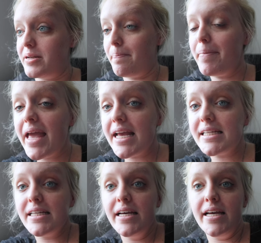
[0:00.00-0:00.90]
the
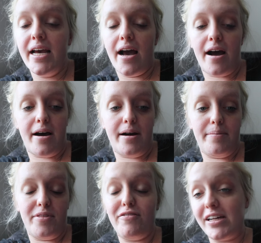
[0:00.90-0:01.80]
debate,
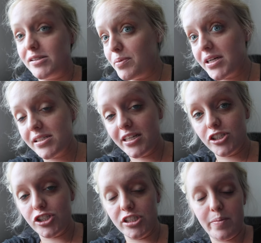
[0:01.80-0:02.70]
um, the vice
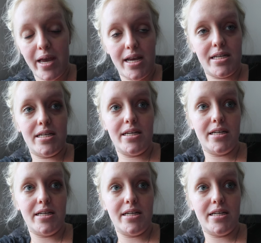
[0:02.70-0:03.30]
presidential debate.